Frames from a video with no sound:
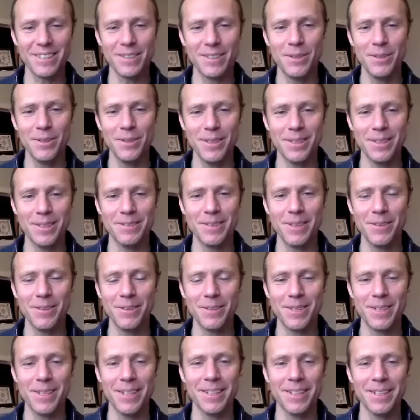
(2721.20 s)
cool. No, it's
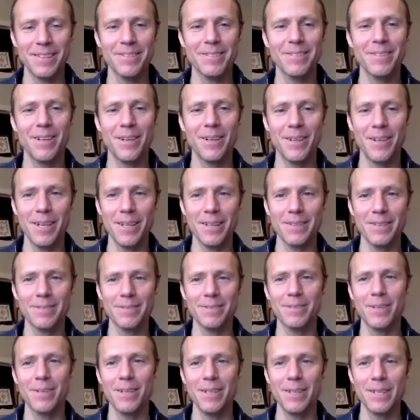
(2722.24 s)
good. All right.
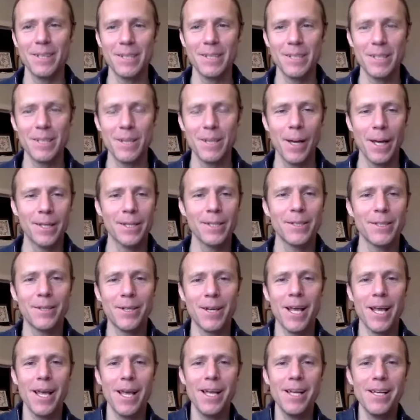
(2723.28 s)
Well, I'll let you get back into your
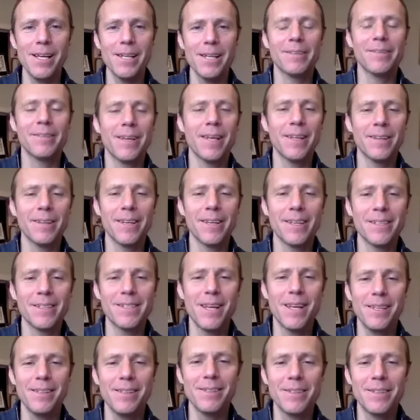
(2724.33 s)
day and thanks
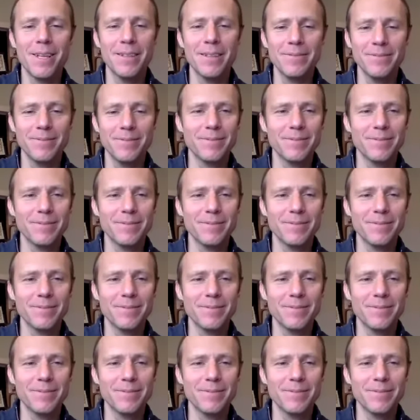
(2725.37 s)
again, Luka.